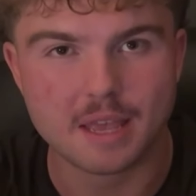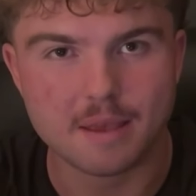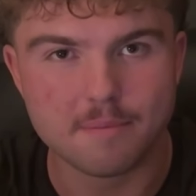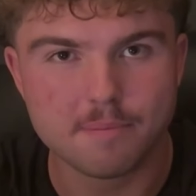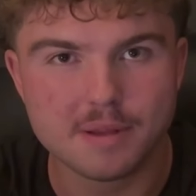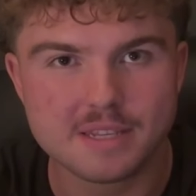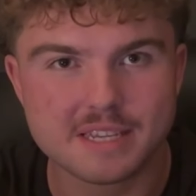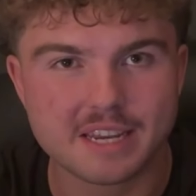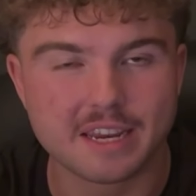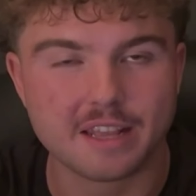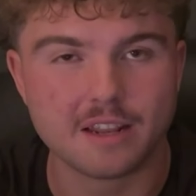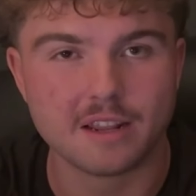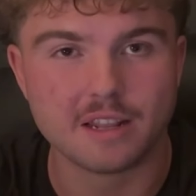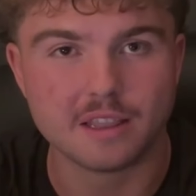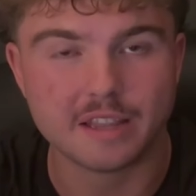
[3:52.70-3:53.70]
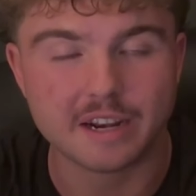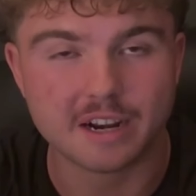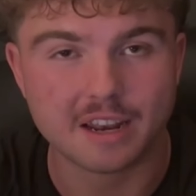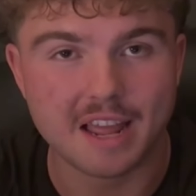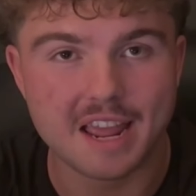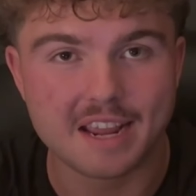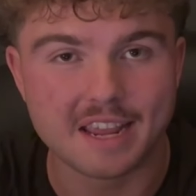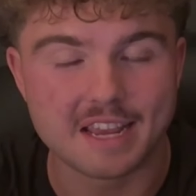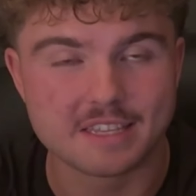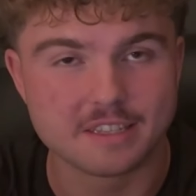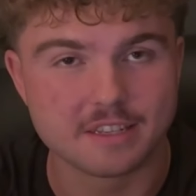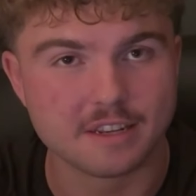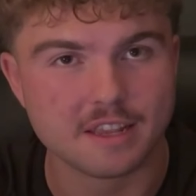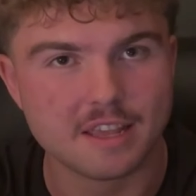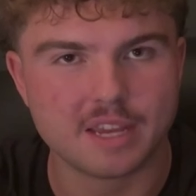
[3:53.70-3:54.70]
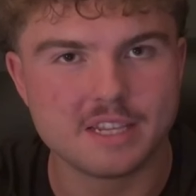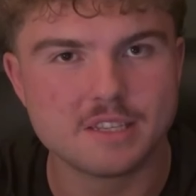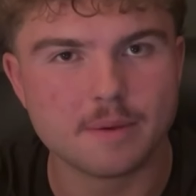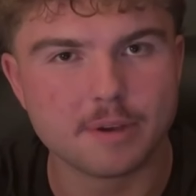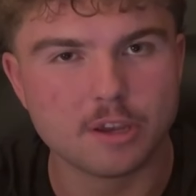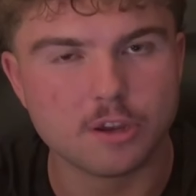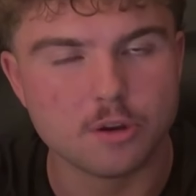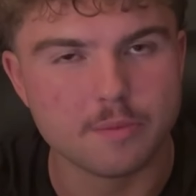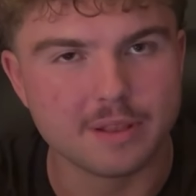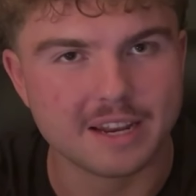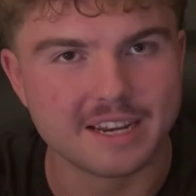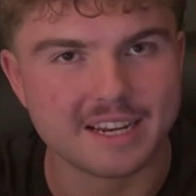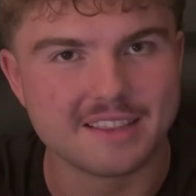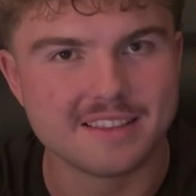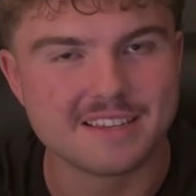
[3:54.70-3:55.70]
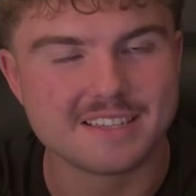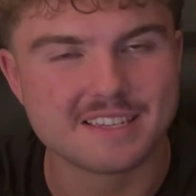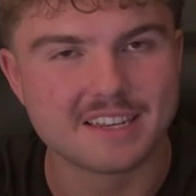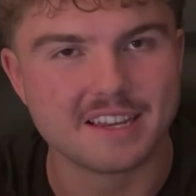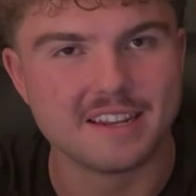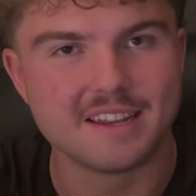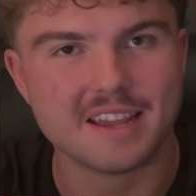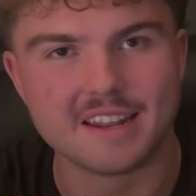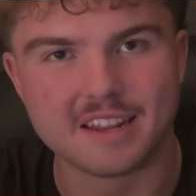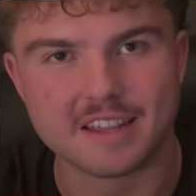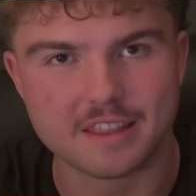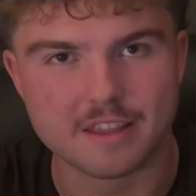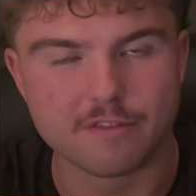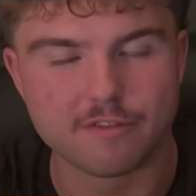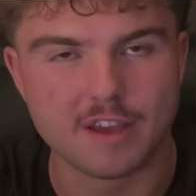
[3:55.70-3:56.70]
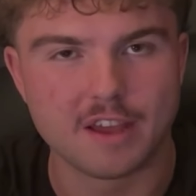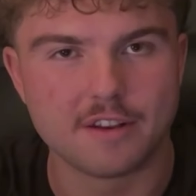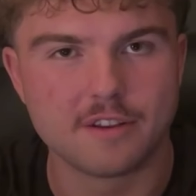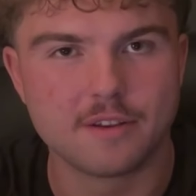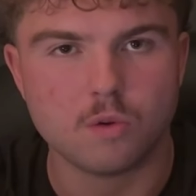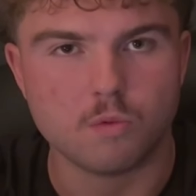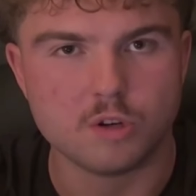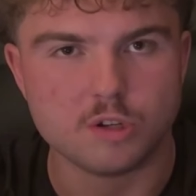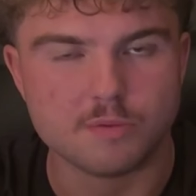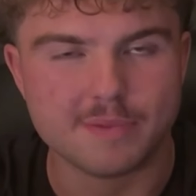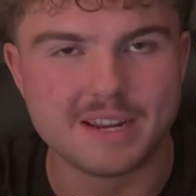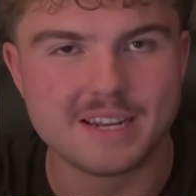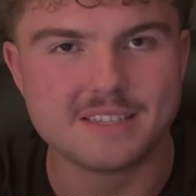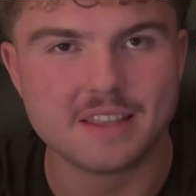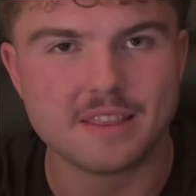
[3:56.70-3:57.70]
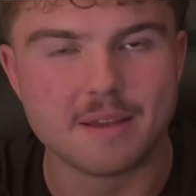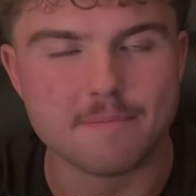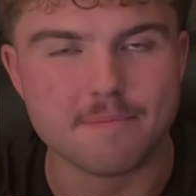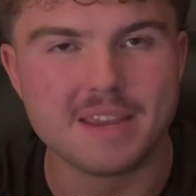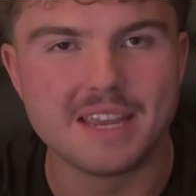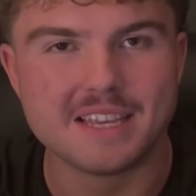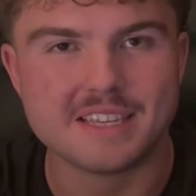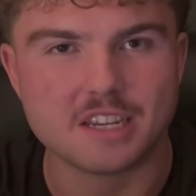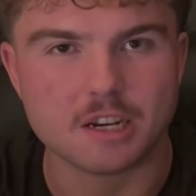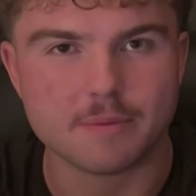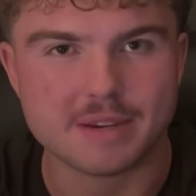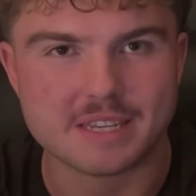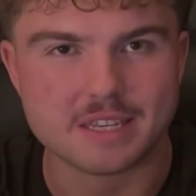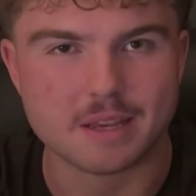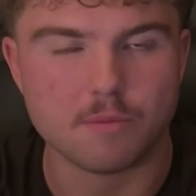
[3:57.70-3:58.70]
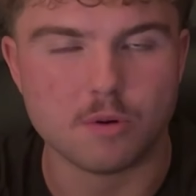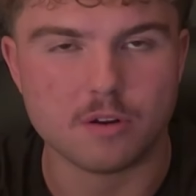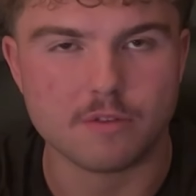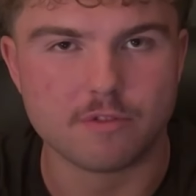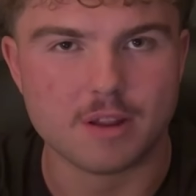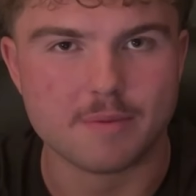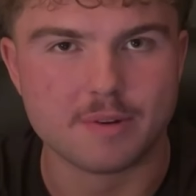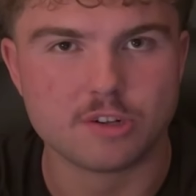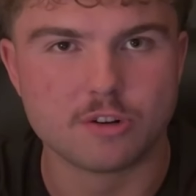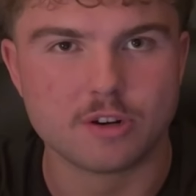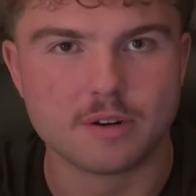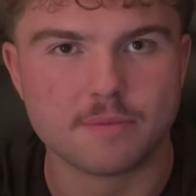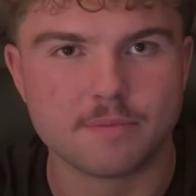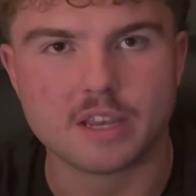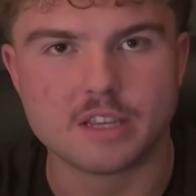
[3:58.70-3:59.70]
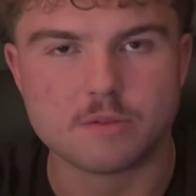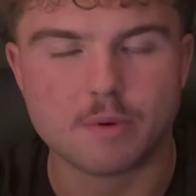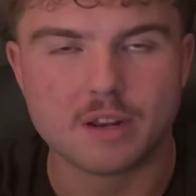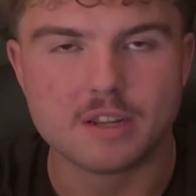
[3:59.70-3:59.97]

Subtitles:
in particular linoleic acid, ends up accumulating in their skin and in their fat, which means that their meat is going to be somewhat inflammatory, as well